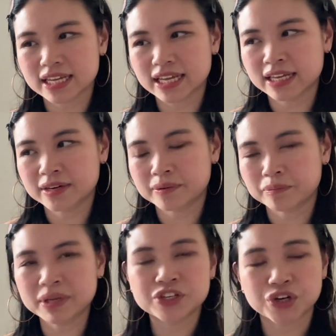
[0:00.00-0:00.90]
in
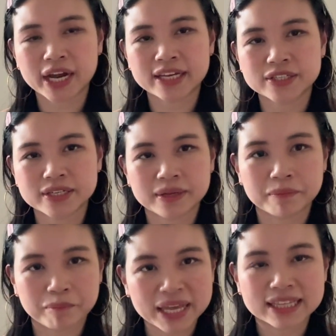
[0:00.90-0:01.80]
me trying to
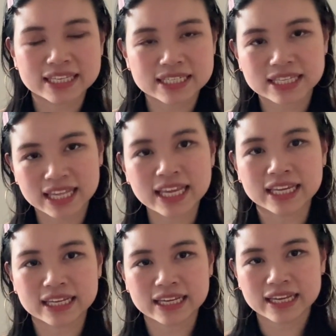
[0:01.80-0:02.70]
make this
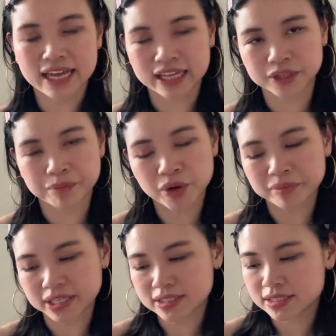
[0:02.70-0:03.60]
thing at the
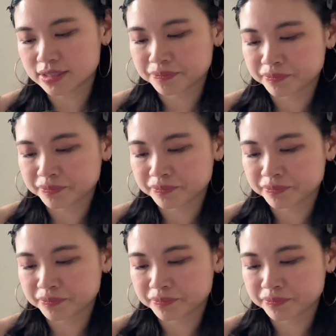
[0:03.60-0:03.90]
moment.